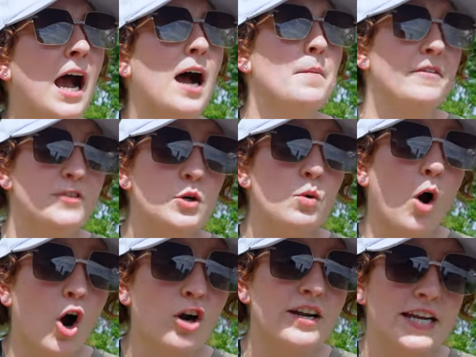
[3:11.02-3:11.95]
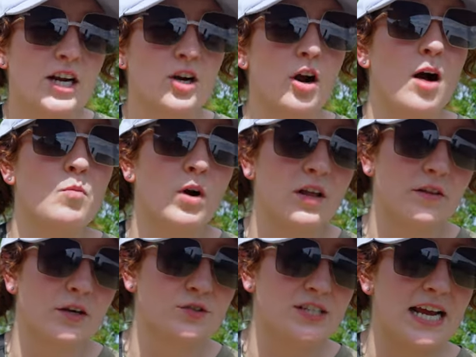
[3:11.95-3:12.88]
Um, if you are here on one of
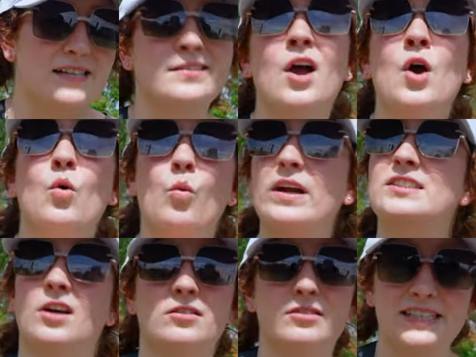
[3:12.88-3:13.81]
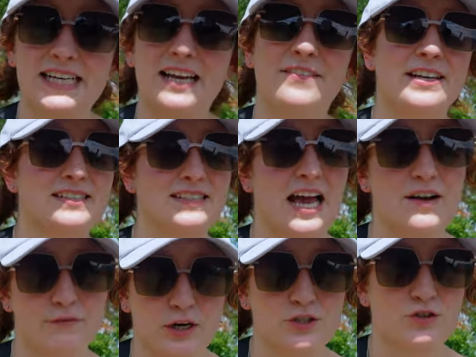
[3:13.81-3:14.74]
those days, we totally get that it's kind
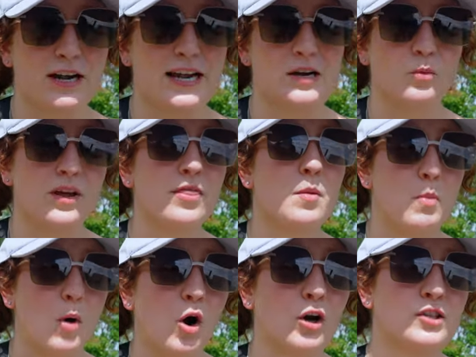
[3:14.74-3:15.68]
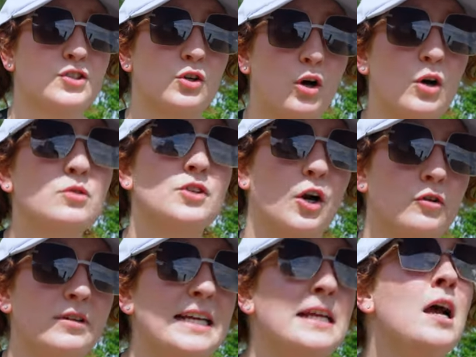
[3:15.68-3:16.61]
of frustrating when the parks close
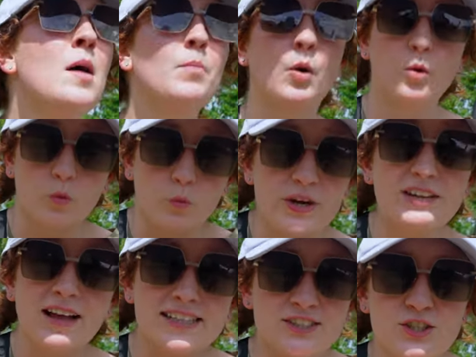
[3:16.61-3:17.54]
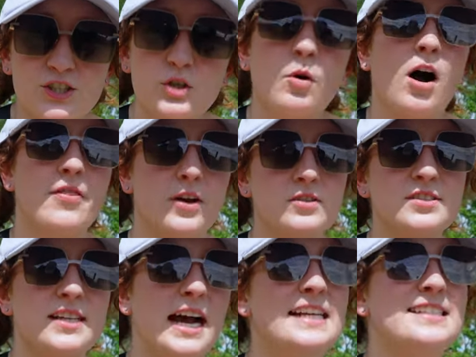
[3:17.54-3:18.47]
early, but what we like to do on
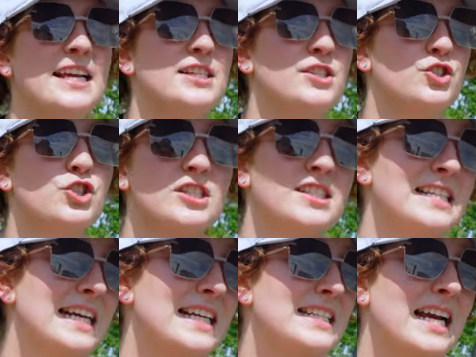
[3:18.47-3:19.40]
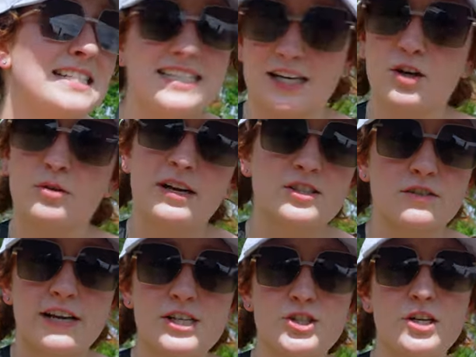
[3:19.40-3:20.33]
those nights is just get a dinner
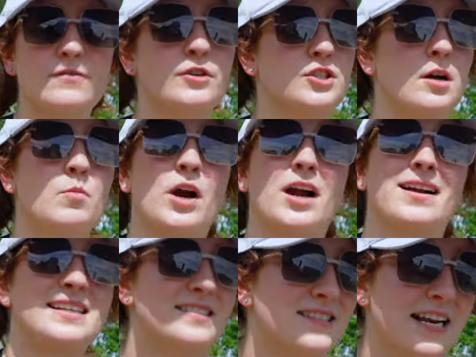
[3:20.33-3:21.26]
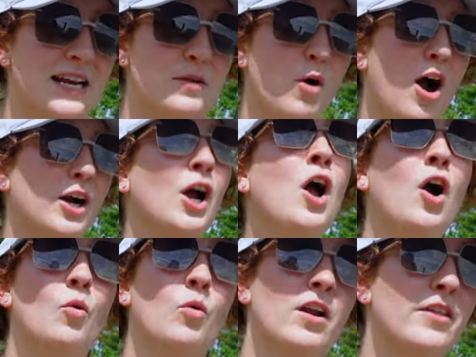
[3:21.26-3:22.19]
reservation for somewhere in City Walk
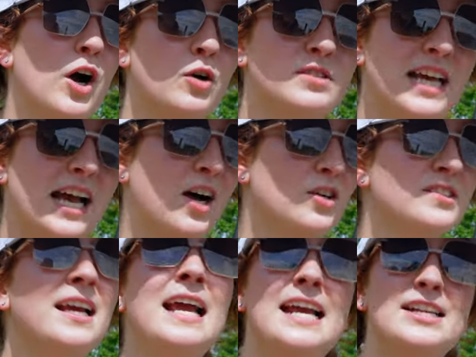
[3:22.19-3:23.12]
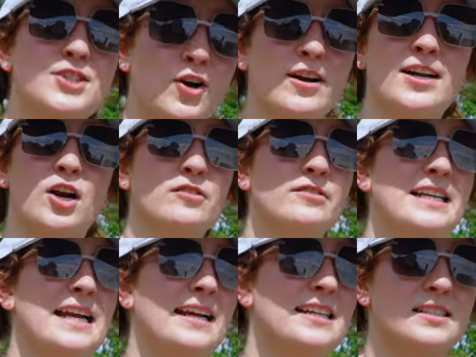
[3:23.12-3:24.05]
or one of the hotels and turn in
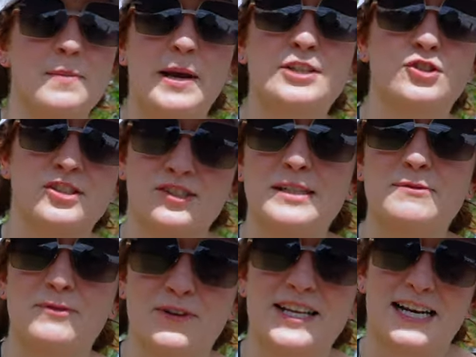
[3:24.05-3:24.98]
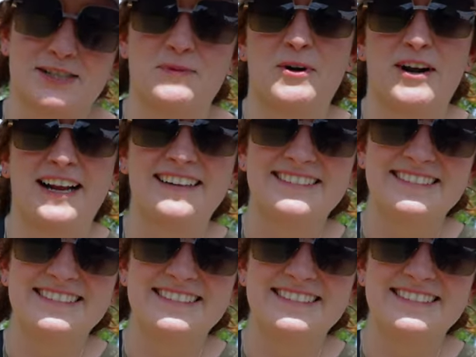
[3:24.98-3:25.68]
early and get some extra sleep for the next morning.